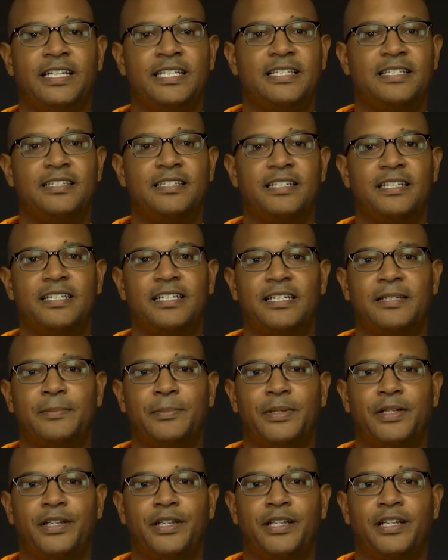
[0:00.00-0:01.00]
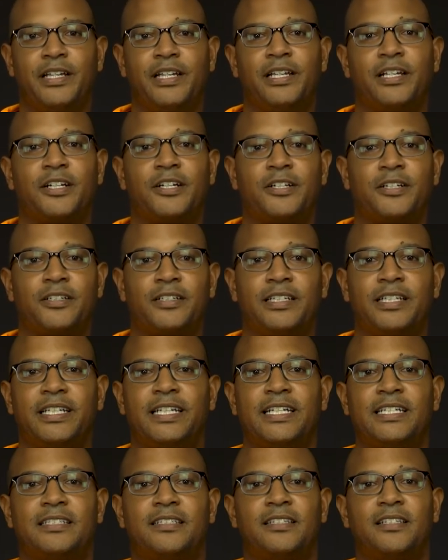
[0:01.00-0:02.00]
Instinct MP and currently
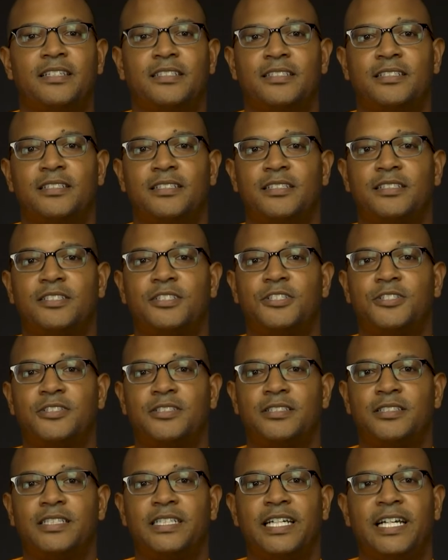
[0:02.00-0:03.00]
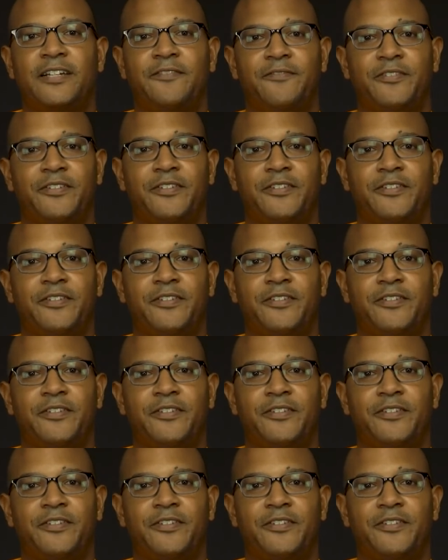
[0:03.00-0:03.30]
has Luxilon strung at